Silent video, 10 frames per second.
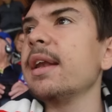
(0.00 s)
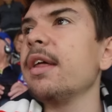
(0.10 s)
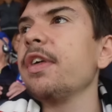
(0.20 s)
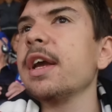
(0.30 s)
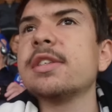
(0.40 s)

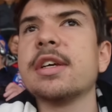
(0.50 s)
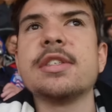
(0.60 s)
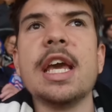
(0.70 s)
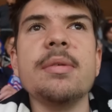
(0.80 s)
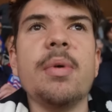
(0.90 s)
I think it's
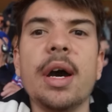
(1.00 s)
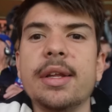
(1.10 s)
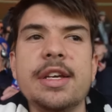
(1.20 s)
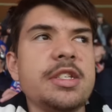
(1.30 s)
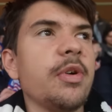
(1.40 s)
extended by
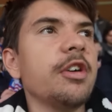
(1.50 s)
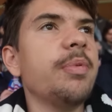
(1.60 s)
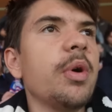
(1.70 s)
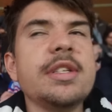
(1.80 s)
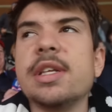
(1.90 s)
at least 12
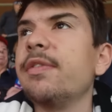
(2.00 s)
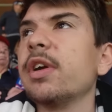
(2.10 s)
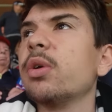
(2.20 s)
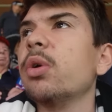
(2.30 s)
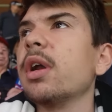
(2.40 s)
points in
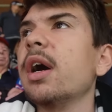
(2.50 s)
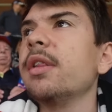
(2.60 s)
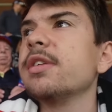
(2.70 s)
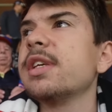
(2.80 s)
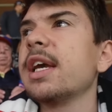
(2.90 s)
every quarter.
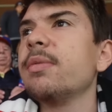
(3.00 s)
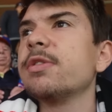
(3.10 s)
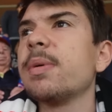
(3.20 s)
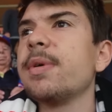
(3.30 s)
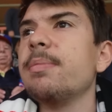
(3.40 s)
The second
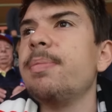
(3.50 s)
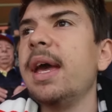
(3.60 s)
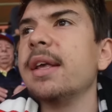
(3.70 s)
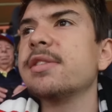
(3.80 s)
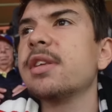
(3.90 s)
was probably the
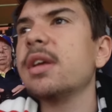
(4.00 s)
best.